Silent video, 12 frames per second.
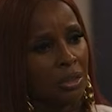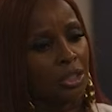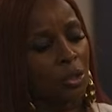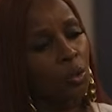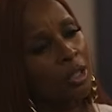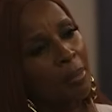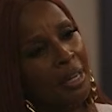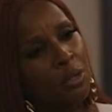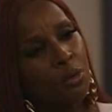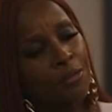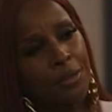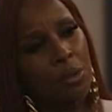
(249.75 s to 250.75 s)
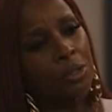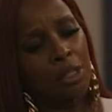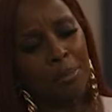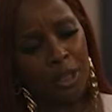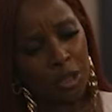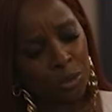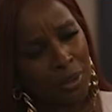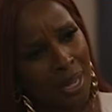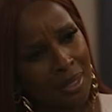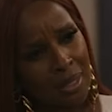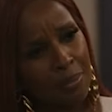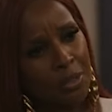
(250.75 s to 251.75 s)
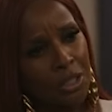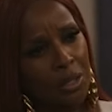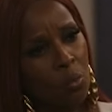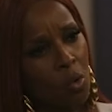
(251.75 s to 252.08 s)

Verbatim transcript: She's only making you feel good because you got something she